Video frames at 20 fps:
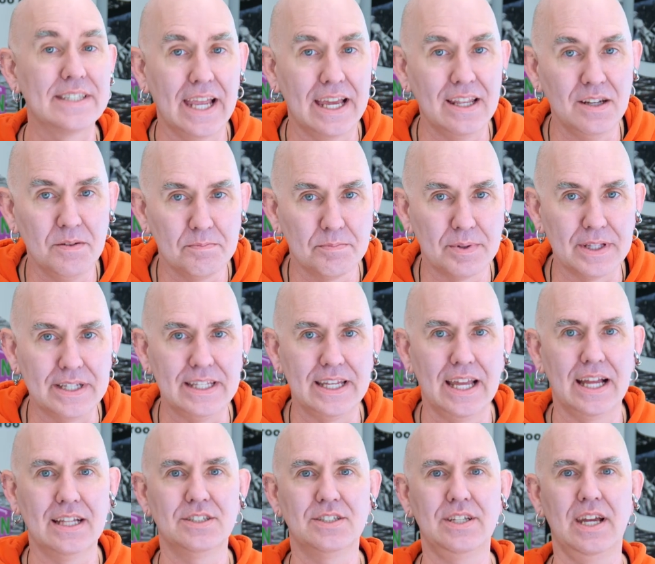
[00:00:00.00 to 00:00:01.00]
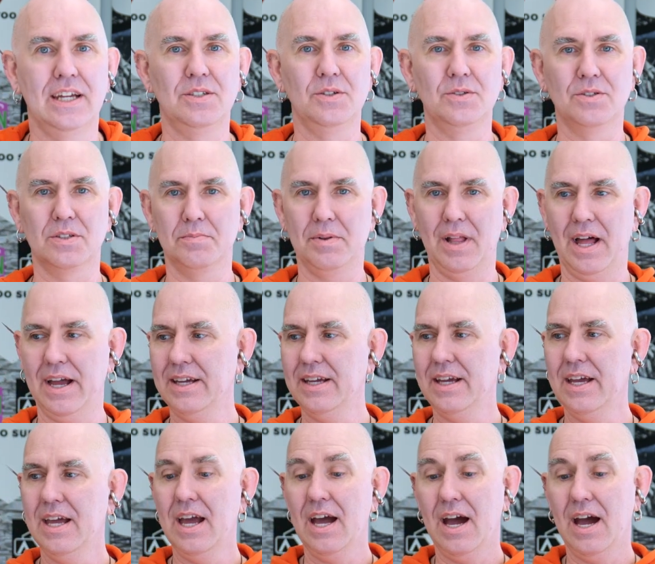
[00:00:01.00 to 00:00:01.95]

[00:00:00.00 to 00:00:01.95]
again at Bleeding Edge Tattoo Supply